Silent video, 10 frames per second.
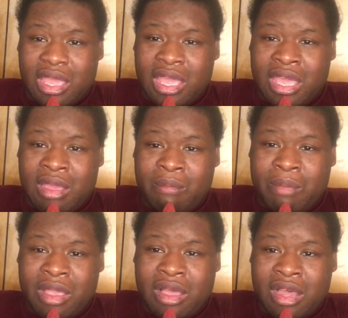and
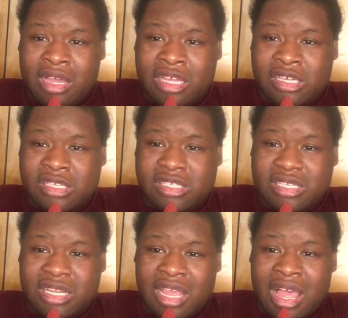because
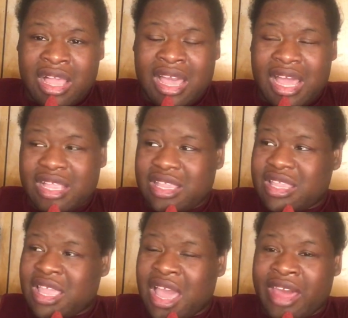I got
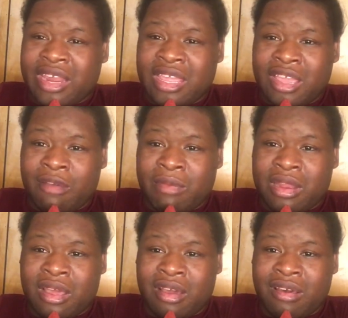tired of him
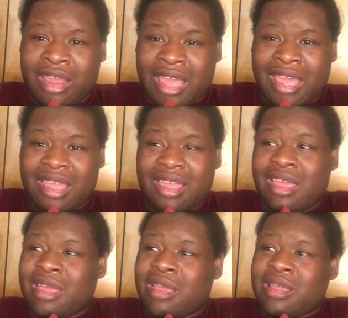and all that.
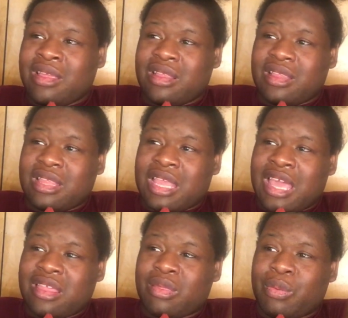
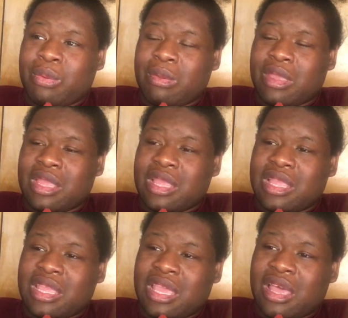That's,
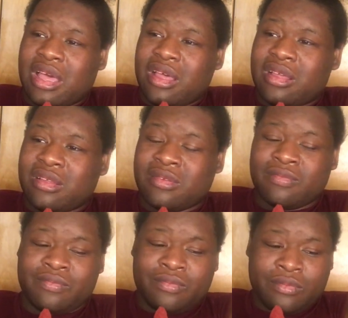yeah.
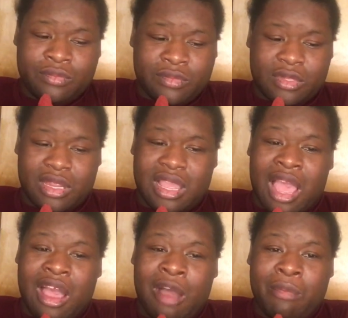I
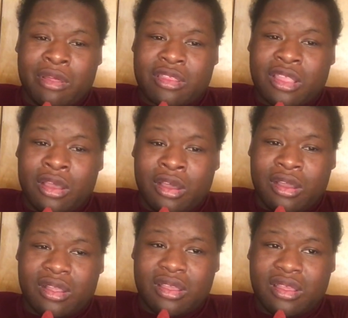almost
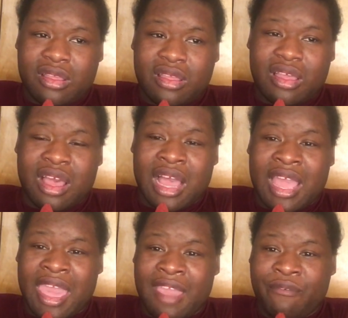took a
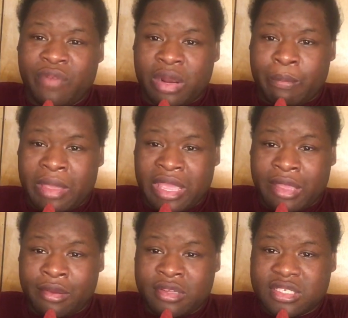handful of
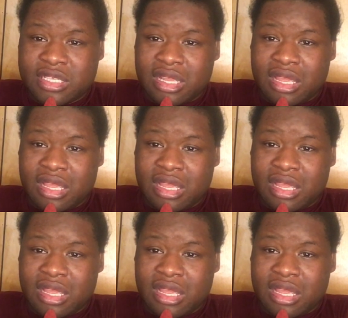pills.